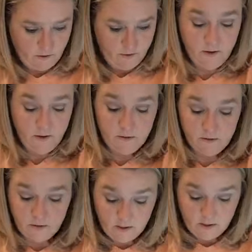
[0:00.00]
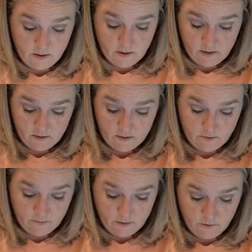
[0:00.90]
This is
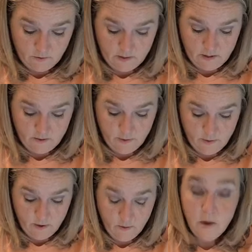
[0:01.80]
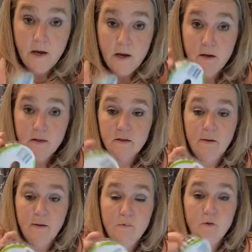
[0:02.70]
my little gingham bow. This
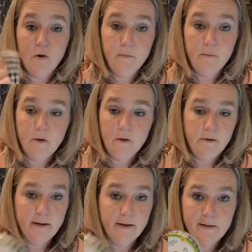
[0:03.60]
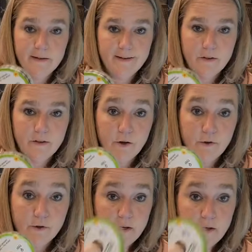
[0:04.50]
comes from, I got this Dollar
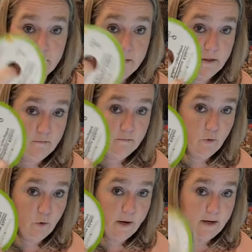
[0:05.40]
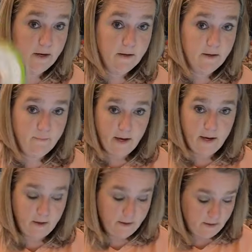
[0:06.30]
Tree. See, green pack.